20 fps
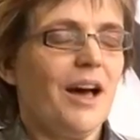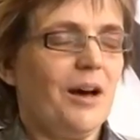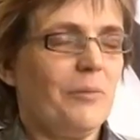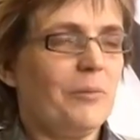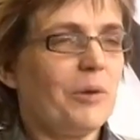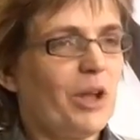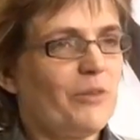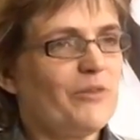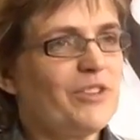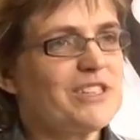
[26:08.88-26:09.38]

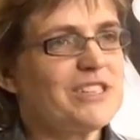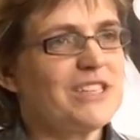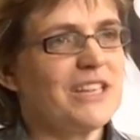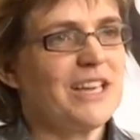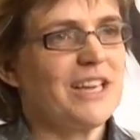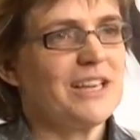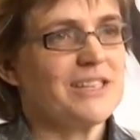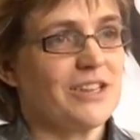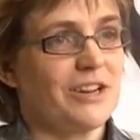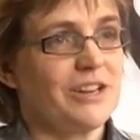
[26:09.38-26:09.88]
Well,
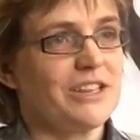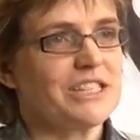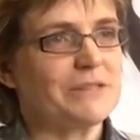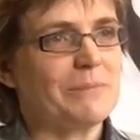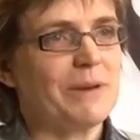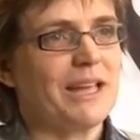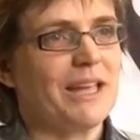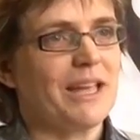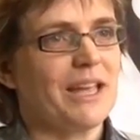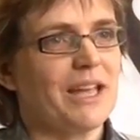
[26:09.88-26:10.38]
obviously, it's going to
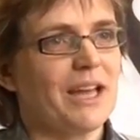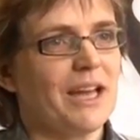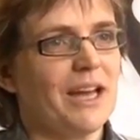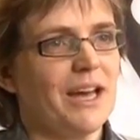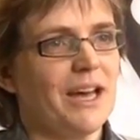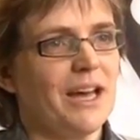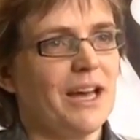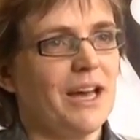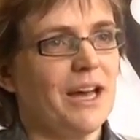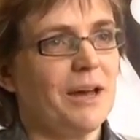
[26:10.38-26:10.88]
make
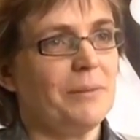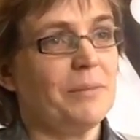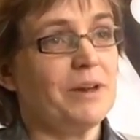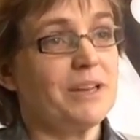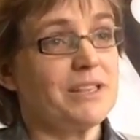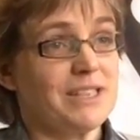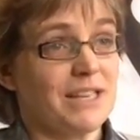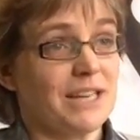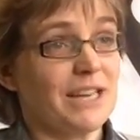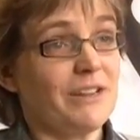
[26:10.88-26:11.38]
a
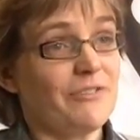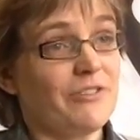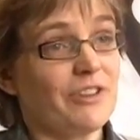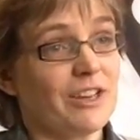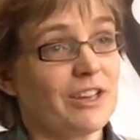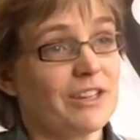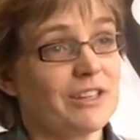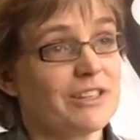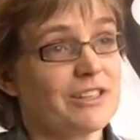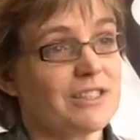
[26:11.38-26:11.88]

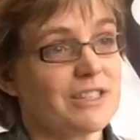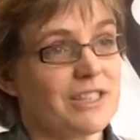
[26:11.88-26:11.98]
significant